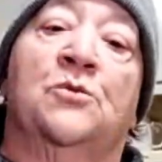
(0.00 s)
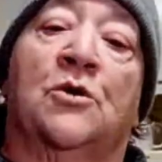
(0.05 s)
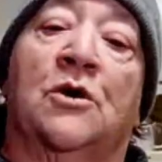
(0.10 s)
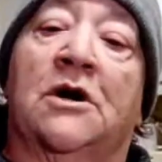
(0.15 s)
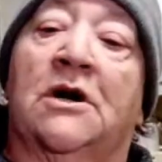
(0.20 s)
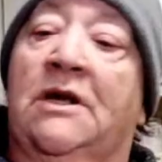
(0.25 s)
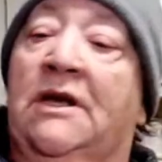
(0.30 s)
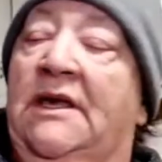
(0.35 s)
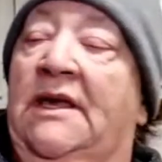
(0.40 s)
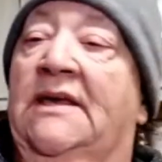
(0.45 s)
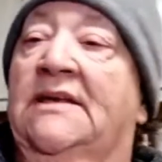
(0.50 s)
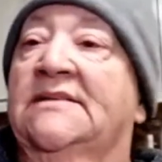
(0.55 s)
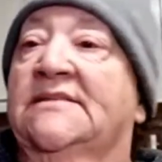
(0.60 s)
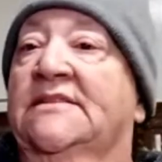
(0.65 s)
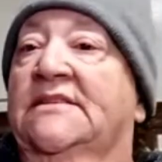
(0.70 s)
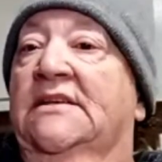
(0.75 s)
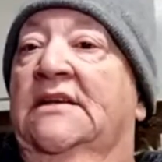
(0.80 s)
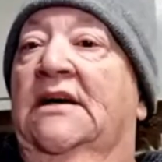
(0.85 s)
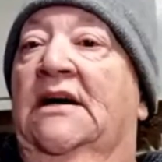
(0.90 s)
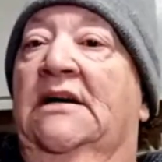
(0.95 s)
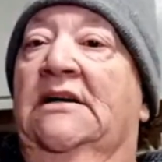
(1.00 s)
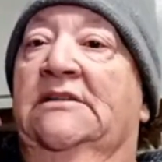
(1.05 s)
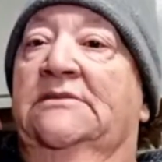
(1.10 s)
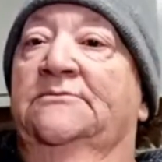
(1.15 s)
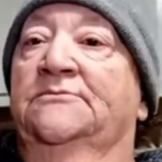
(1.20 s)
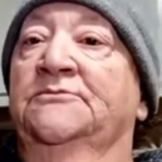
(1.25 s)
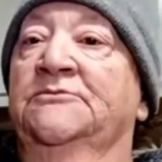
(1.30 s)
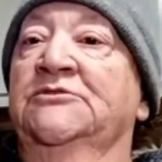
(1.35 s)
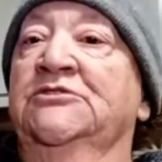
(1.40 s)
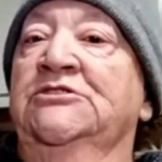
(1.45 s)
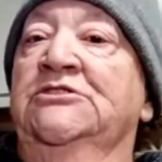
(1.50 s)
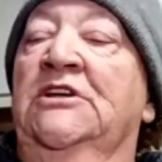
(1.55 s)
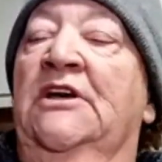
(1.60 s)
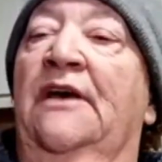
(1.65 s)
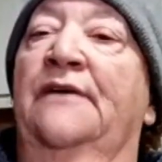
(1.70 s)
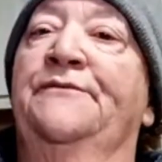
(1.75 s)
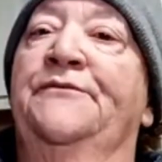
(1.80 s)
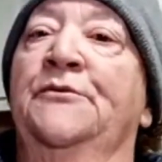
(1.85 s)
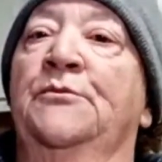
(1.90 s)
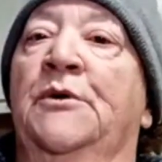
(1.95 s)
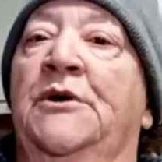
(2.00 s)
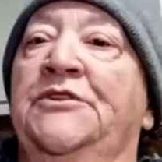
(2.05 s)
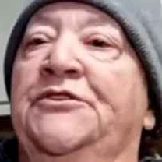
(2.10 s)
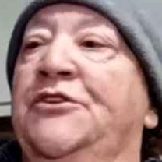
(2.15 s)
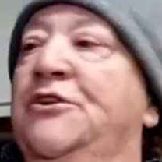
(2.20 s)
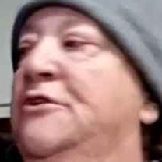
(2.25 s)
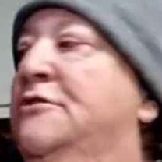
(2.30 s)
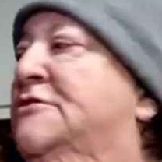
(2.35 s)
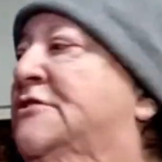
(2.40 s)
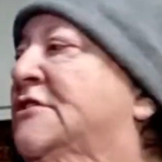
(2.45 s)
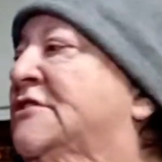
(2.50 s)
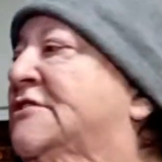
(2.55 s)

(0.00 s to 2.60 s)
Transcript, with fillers: work is um if you want to use